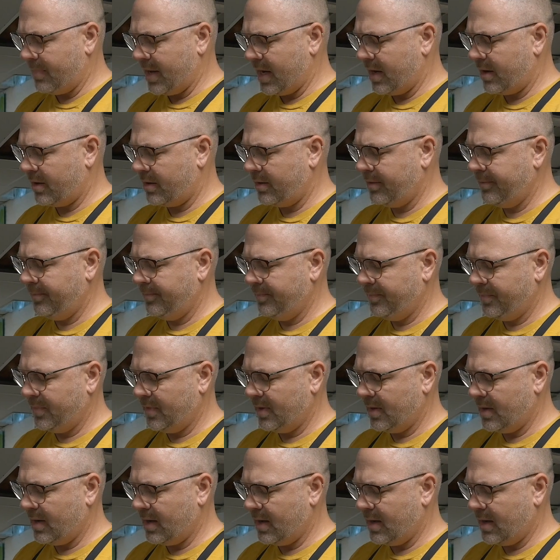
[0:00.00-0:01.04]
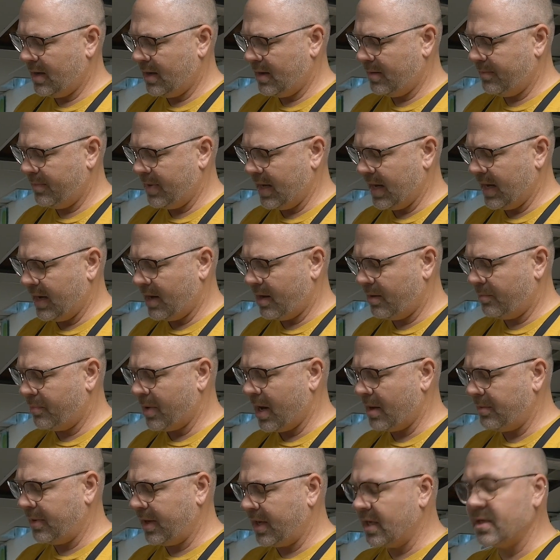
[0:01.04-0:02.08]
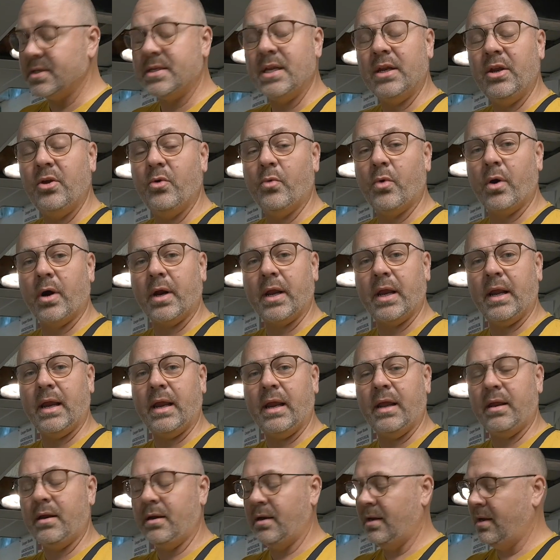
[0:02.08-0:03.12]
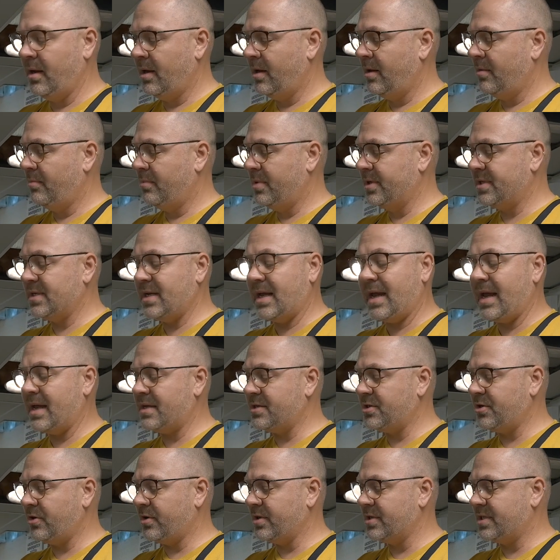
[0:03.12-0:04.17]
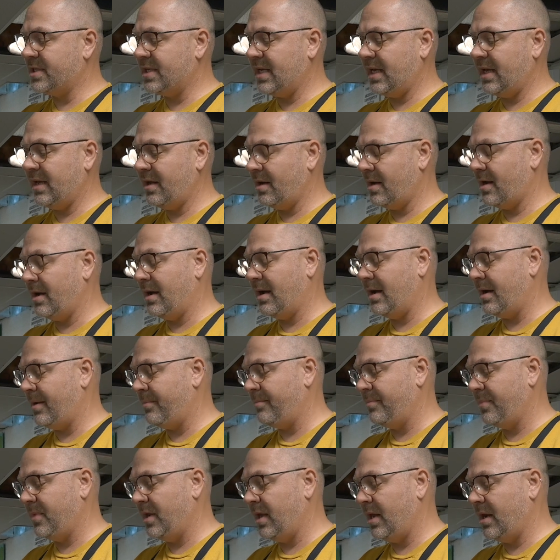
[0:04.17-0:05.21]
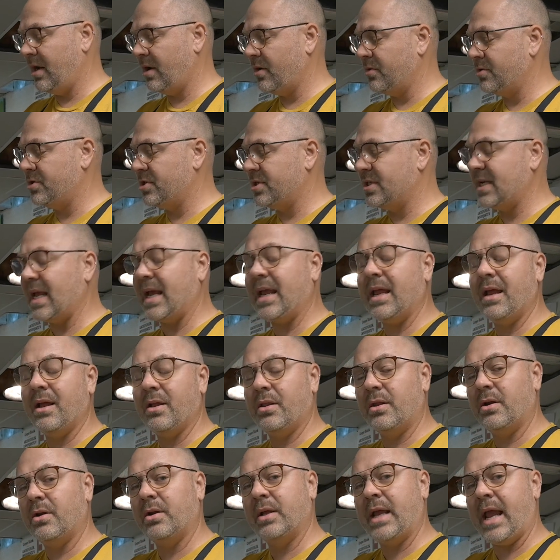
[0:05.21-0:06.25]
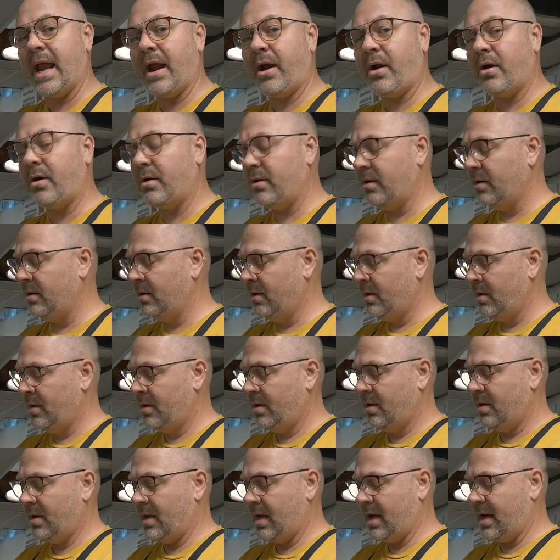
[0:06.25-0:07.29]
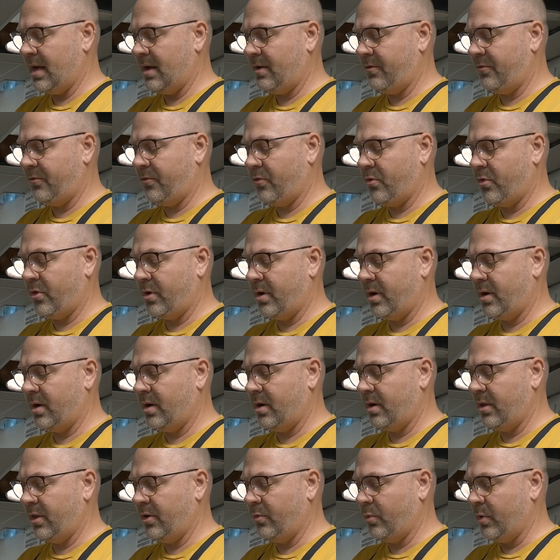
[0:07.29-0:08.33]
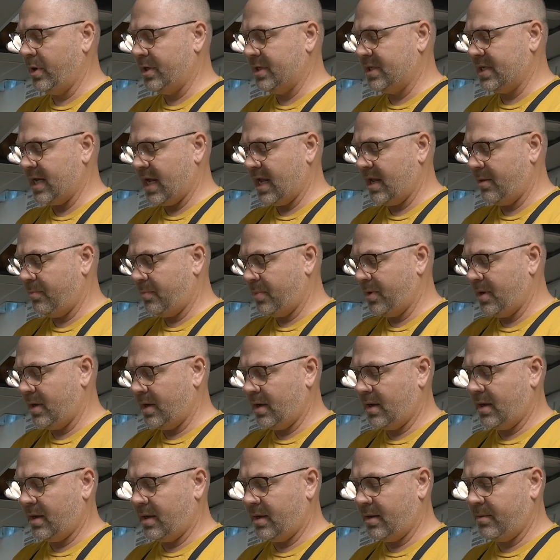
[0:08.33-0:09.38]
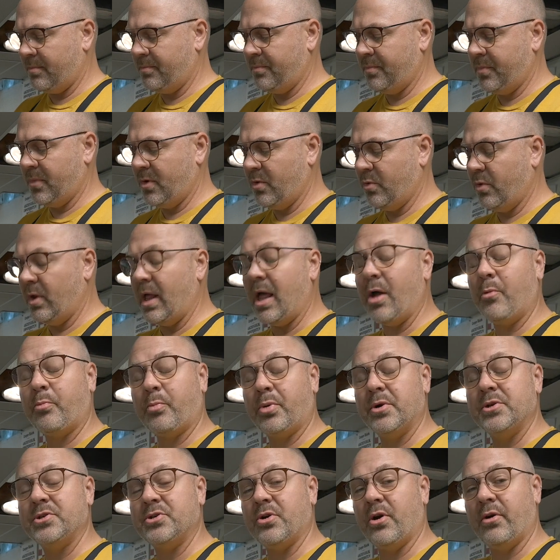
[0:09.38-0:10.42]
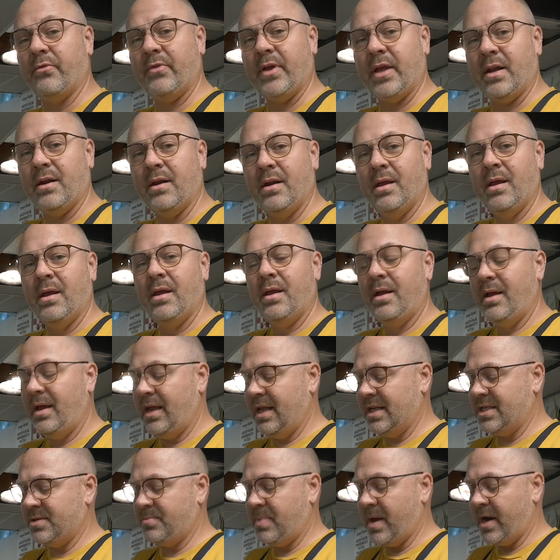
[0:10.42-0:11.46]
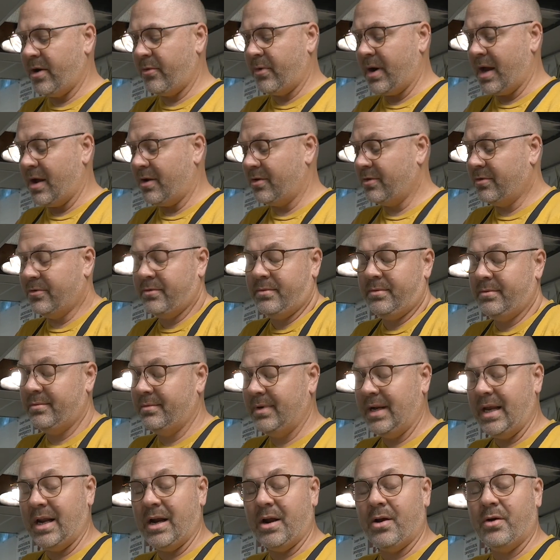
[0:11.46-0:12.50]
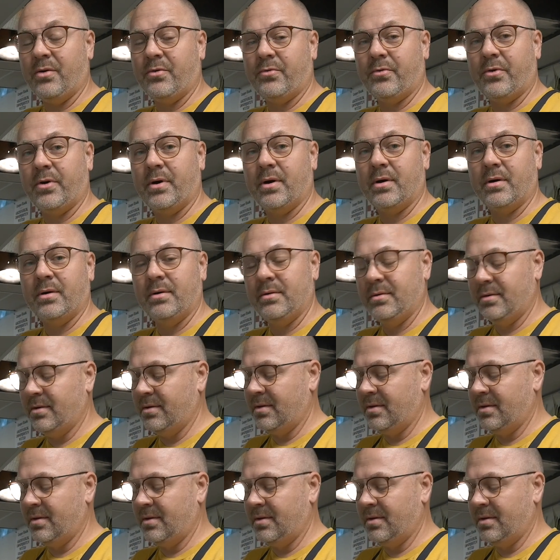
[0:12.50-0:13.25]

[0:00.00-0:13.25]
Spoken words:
better, and I'll probably continue working it. But as you can see, you know, just taking a little care for the wood type will help preserve it. It's been around, you know, for